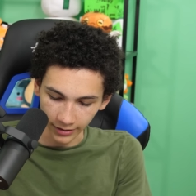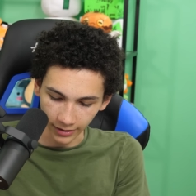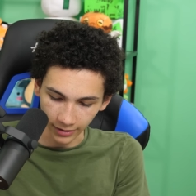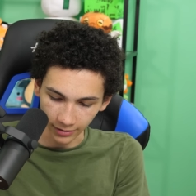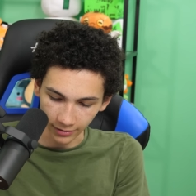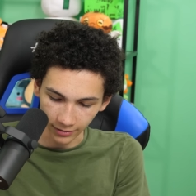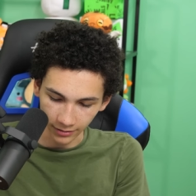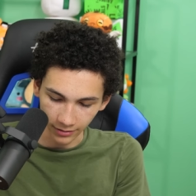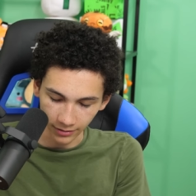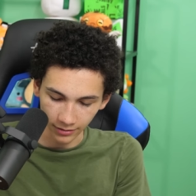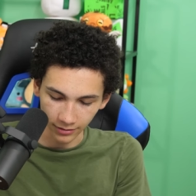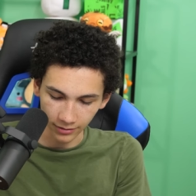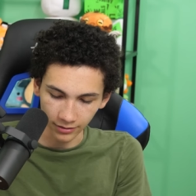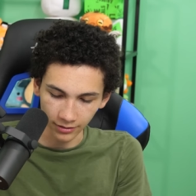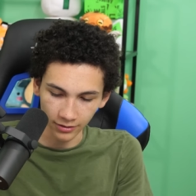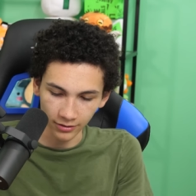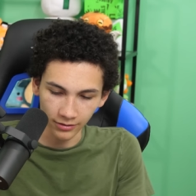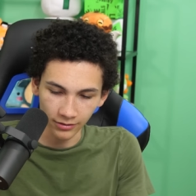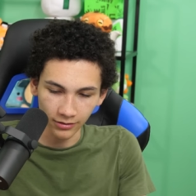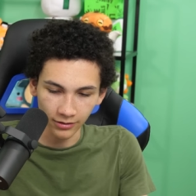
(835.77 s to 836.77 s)
Yeah,
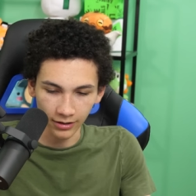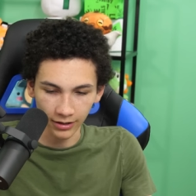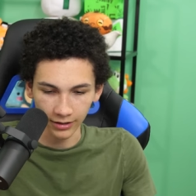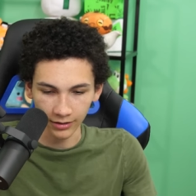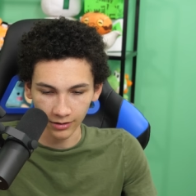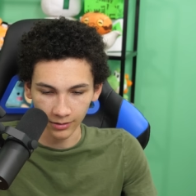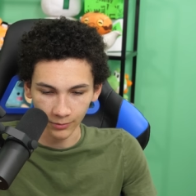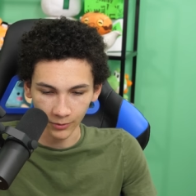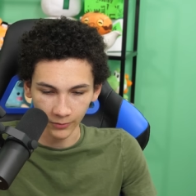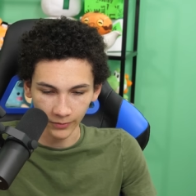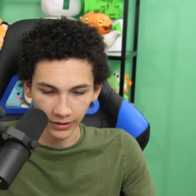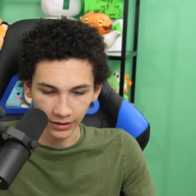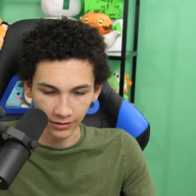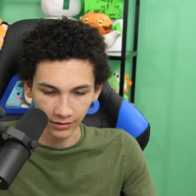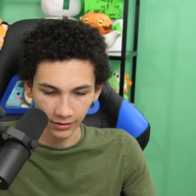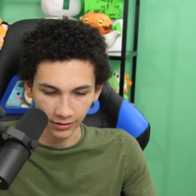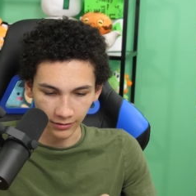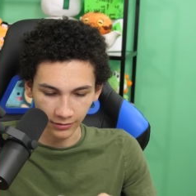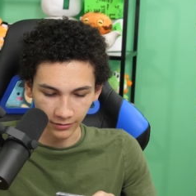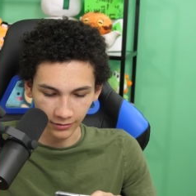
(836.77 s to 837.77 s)
and I'm aware.